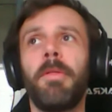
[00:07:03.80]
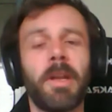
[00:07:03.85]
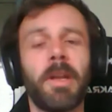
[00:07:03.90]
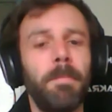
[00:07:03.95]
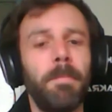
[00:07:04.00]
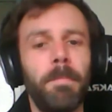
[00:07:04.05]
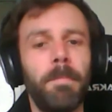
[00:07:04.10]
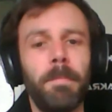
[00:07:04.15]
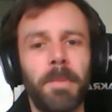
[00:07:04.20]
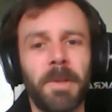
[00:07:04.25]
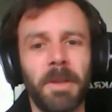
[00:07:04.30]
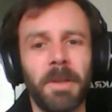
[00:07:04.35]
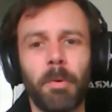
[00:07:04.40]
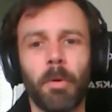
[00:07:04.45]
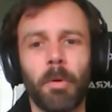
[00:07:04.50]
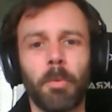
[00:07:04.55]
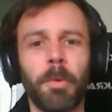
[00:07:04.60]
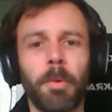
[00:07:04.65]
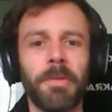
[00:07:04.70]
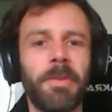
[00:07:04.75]
that
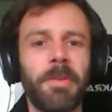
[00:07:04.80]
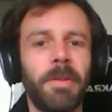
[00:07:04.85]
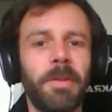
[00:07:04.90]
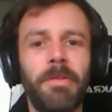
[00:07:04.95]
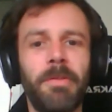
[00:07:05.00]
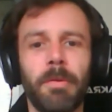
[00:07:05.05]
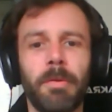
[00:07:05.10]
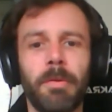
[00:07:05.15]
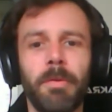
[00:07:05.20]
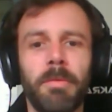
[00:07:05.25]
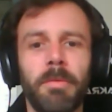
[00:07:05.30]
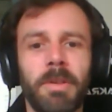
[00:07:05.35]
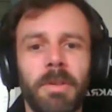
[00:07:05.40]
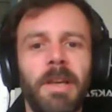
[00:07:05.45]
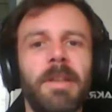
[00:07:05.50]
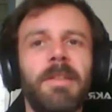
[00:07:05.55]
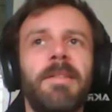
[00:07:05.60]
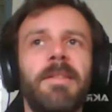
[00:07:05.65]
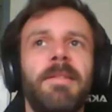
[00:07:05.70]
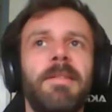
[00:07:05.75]
people wanted to
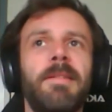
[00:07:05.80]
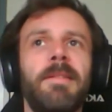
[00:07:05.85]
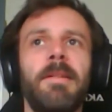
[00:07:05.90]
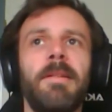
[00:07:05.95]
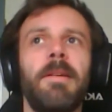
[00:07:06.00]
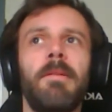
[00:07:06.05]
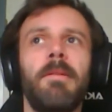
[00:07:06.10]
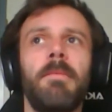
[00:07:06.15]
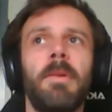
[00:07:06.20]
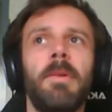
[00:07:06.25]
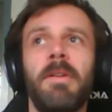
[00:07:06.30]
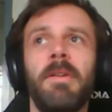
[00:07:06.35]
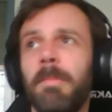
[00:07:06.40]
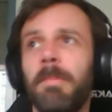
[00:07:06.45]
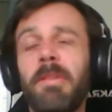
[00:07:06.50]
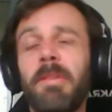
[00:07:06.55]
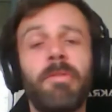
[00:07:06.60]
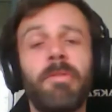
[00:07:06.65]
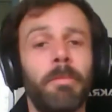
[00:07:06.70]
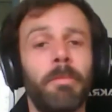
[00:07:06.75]
get Easy
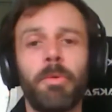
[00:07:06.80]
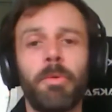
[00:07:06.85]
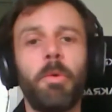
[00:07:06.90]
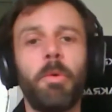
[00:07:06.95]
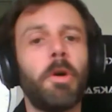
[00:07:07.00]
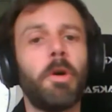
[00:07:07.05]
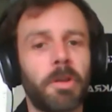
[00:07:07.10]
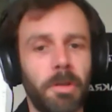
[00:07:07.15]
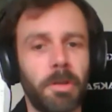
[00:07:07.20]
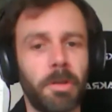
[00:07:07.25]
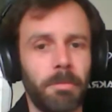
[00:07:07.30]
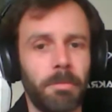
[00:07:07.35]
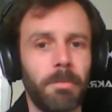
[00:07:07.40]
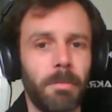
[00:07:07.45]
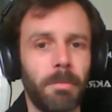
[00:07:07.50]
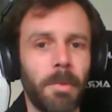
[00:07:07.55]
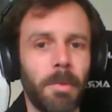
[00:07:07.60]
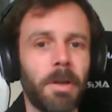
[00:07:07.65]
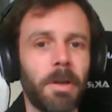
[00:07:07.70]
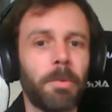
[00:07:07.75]
Platform to work.
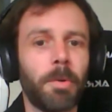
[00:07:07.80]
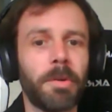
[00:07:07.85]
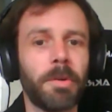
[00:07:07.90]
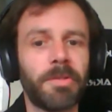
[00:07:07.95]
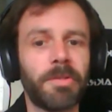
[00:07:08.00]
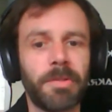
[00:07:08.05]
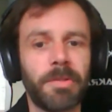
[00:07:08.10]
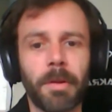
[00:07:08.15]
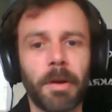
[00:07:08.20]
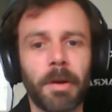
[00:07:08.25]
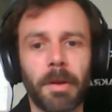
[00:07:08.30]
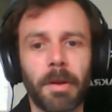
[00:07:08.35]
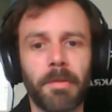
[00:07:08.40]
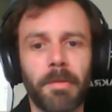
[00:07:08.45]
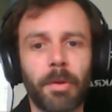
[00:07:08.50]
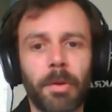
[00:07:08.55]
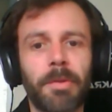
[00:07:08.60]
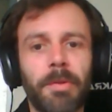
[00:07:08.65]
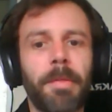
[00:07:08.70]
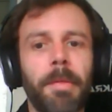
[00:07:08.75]
That was
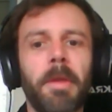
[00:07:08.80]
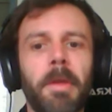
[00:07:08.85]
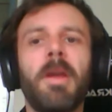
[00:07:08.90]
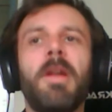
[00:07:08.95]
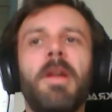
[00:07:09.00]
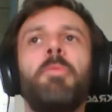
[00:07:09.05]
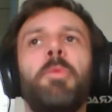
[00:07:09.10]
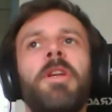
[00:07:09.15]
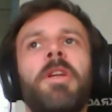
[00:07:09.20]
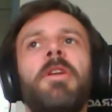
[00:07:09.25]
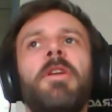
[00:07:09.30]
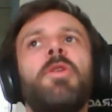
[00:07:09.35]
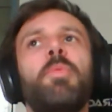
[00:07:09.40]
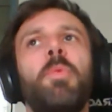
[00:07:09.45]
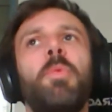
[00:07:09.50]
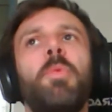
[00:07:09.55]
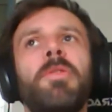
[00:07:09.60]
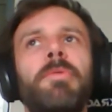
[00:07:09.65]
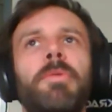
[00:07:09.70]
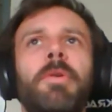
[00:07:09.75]
the first thing, and we
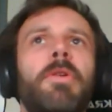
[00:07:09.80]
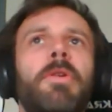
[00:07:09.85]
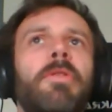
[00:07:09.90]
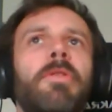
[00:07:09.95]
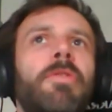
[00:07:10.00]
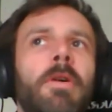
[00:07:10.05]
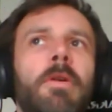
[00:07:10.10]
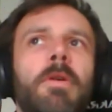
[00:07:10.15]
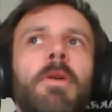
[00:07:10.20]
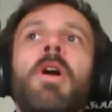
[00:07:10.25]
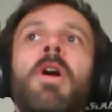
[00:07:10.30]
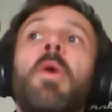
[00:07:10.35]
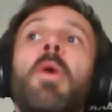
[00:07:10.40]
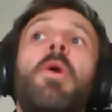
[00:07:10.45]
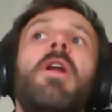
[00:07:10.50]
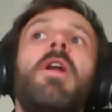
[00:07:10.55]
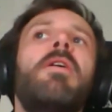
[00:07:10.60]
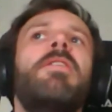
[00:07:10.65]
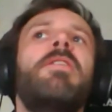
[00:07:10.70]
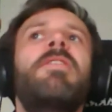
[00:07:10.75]
didn't want to go for,
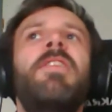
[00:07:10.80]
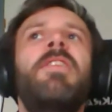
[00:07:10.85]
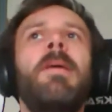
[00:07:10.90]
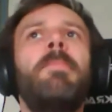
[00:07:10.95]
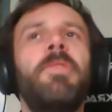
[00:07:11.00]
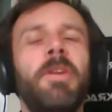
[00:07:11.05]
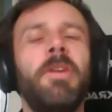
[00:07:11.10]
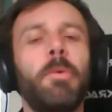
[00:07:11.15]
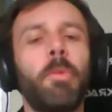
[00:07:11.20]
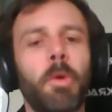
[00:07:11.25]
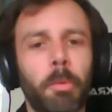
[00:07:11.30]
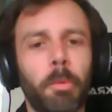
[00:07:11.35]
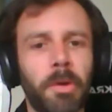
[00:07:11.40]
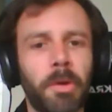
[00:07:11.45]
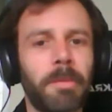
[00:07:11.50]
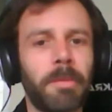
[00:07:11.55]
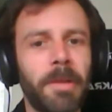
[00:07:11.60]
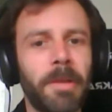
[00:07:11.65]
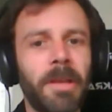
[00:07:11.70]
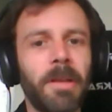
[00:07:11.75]
well, step 0
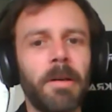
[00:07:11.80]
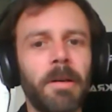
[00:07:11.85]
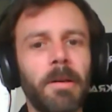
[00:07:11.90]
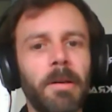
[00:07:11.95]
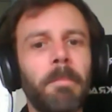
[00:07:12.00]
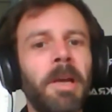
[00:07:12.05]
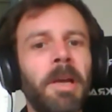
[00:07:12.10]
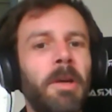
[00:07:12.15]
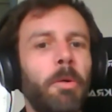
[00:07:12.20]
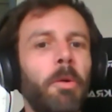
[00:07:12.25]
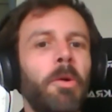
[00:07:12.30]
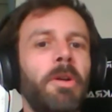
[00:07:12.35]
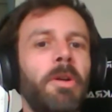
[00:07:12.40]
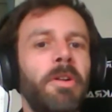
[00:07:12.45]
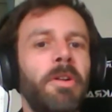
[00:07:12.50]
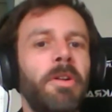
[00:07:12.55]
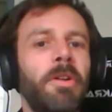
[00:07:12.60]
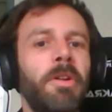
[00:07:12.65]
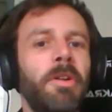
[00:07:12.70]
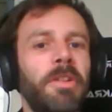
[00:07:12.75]
would have been manual
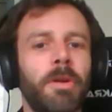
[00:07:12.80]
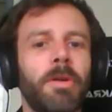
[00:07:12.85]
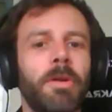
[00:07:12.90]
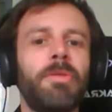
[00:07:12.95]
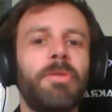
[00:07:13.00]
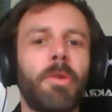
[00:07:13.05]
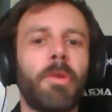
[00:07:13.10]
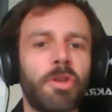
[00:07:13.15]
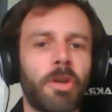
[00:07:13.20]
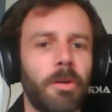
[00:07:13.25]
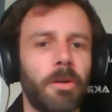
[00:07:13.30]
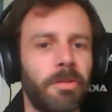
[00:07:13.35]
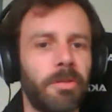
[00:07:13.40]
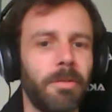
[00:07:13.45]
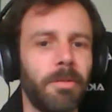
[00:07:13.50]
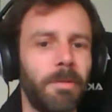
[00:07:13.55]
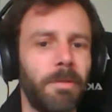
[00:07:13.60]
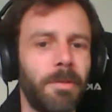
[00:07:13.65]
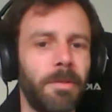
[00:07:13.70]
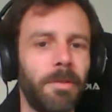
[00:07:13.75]
installation
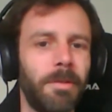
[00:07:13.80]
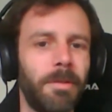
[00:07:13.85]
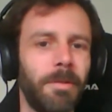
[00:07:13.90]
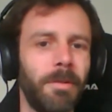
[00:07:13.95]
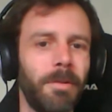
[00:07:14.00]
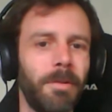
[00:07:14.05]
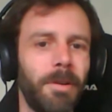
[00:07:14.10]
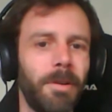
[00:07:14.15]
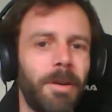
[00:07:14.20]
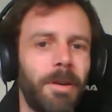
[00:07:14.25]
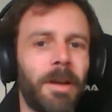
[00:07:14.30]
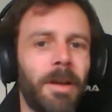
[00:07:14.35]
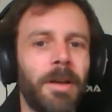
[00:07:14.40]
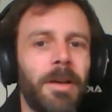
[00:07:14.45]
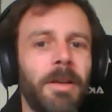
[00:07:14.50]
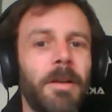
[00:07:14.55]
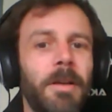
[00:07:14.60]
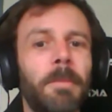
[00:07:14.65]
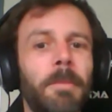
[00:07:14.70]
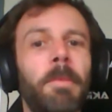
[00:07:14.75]
instructions.
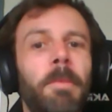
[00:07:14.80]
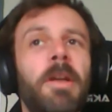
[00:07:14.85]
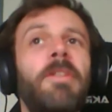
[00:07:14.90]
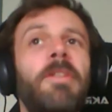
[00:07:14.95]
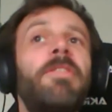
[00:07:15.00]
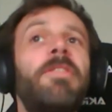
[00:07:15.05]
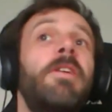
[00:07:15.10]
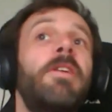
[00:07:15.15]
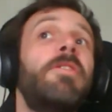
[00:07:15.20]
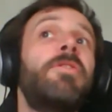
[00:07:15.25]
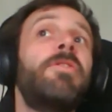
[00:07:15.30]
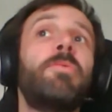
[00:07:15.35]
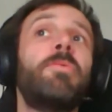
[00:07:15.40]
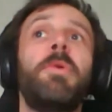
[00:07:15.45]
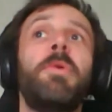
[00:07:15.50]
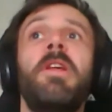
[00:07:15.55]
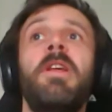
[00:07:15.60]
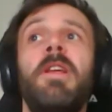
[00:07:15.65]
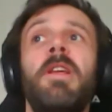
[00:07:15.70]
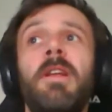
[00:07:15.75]
But since
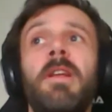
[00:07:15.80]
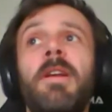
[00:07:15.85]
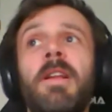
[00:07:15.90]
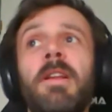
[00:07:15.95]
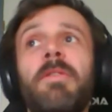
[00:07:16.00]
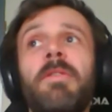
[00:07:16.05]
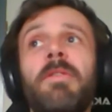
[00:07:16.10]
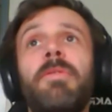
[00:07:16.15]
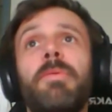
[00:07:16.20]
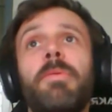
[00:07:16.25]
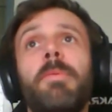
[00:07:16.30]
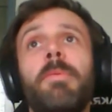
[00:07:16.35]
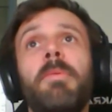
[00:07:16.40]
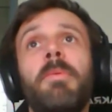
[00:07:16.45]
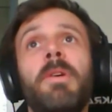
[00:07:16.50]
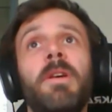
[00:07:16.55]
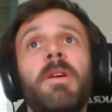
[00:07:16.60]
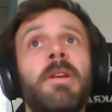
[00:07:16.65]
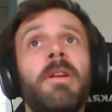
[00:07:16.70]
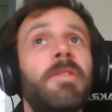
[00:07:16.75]
we need to
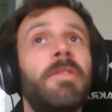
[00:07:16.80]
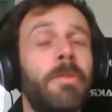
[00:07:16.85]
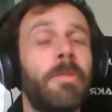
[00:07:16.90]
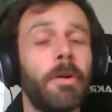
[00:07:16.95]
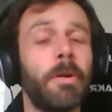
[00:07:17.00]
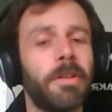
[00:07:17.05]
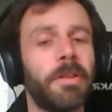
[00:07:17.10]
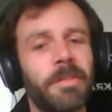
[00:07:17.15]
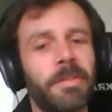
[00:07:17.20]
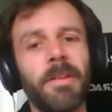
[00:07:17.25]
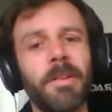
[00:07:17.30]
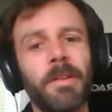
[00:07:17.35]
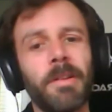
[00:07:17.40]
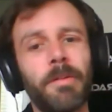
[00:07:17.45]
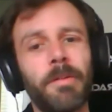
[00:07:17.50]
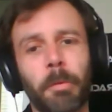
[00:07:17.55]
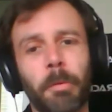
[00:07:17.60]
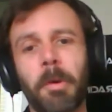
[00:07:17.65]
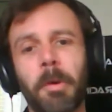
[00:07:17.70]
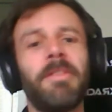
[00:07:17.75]
install it
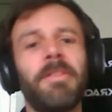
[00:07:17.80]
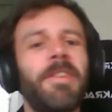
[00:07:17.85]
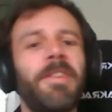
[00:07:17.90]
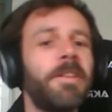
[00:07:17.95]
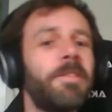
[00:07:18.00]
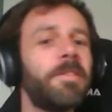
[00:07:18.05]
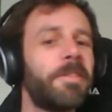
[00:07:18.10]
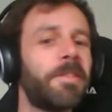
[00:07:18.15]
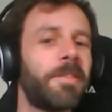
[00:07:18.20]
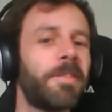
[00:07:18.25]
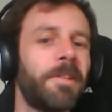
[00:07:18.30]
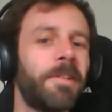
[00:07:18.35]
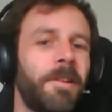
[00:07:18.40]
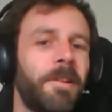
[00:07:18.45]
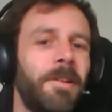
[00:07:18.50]
to run tests,